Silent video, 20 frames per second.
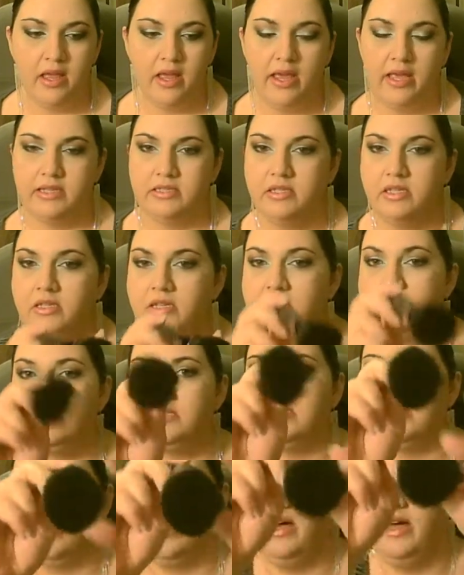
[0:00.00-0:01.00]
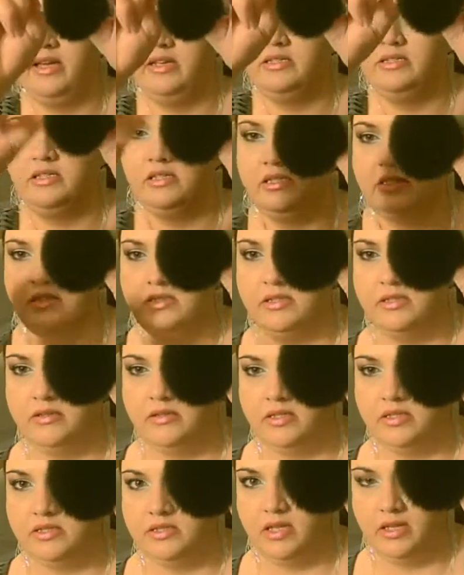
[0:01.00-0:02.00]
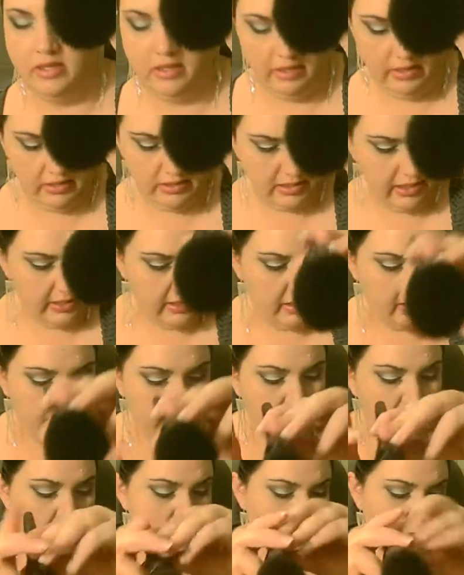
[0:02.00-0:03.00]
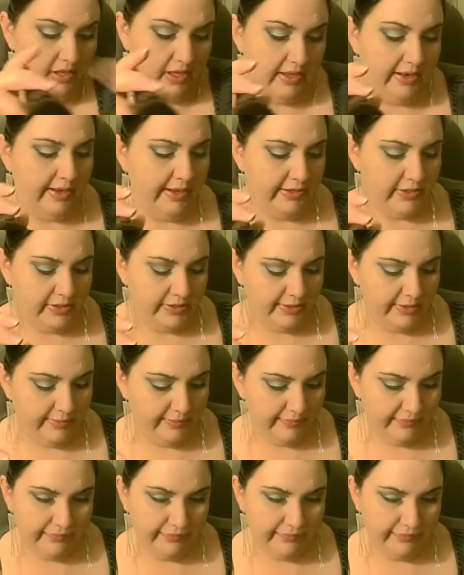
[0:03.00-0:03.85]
It's a good size. This is the size. I didn't measure that, actually.